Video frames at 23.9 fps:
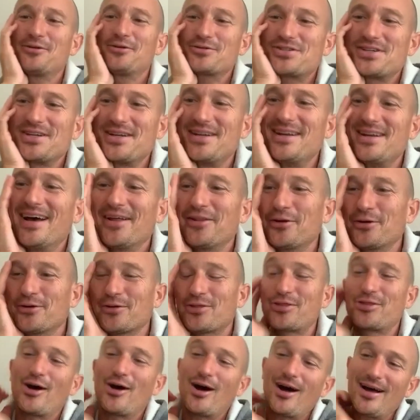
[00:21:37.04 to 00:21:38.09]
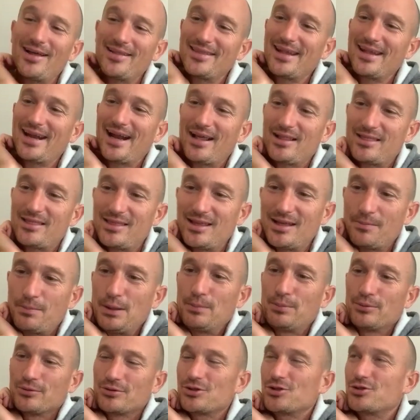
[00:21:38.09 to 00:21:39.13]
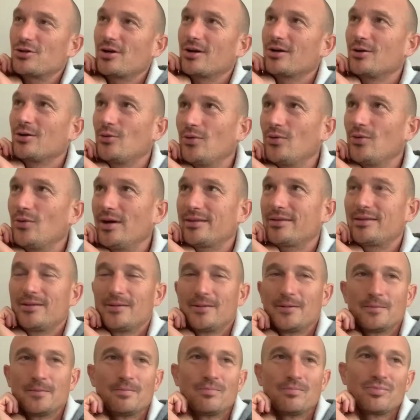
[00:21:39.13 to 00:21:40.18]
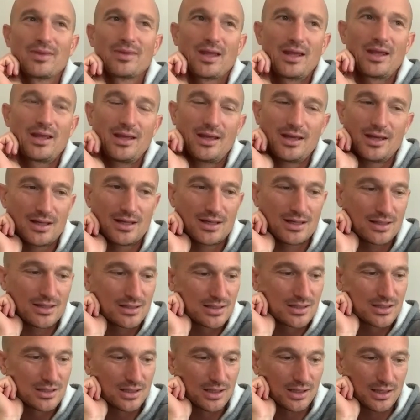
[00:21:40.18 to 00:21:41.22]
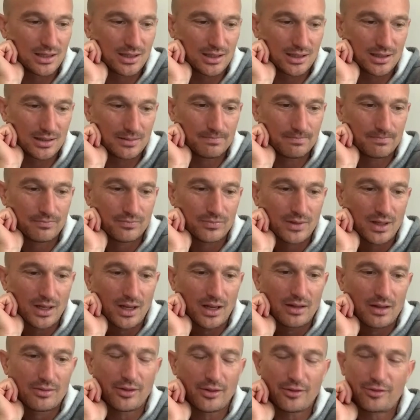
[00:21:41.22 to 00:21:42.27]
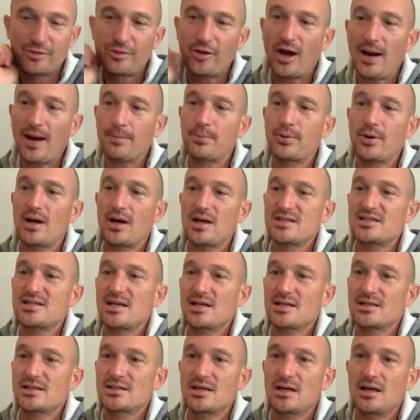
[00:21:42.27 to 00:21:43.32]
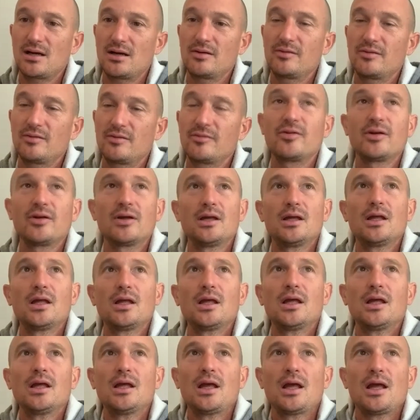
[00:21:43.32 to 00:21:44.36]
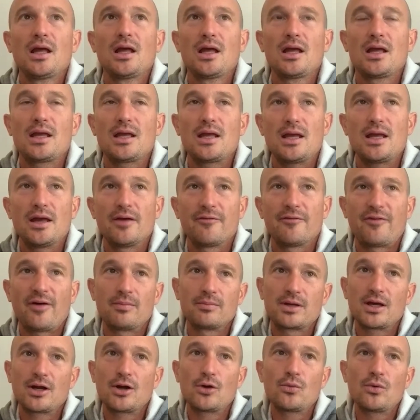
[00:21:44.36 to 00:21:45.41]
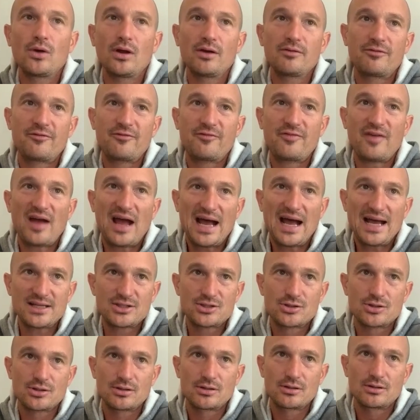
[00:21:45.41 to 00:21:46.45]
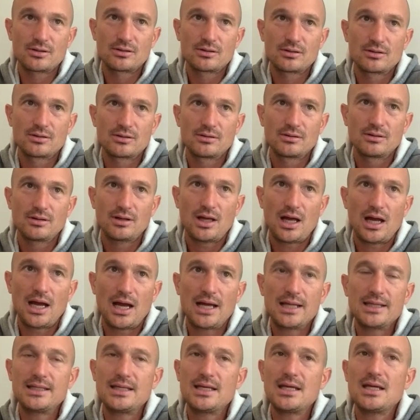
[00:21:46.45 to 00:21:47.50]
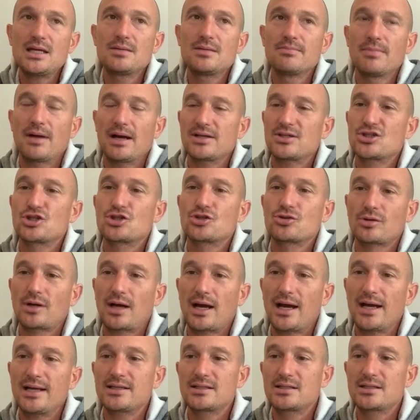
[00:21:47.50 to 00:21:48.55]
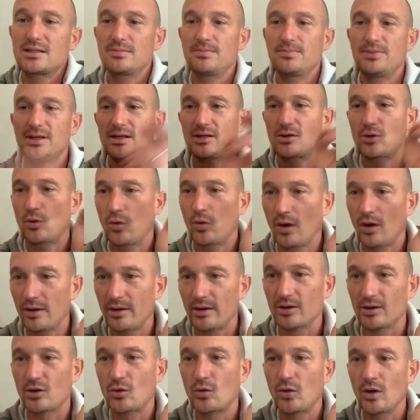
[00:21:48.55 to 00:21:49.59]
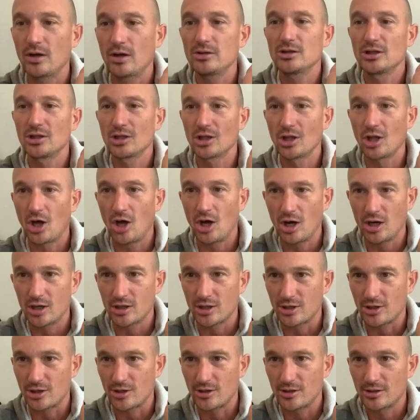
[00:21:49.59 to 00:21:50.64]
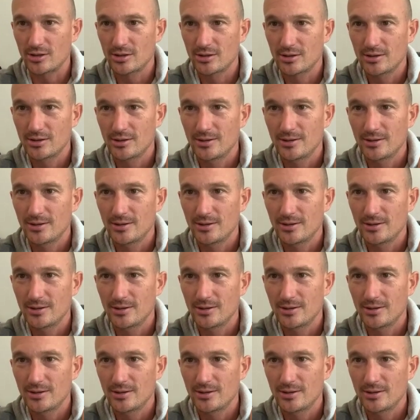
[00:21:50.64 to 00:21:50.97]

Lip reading: there's another thought that I think people struggle with is the thought process of, if I'm going to run faster, I need my stride to be quote unquote longer.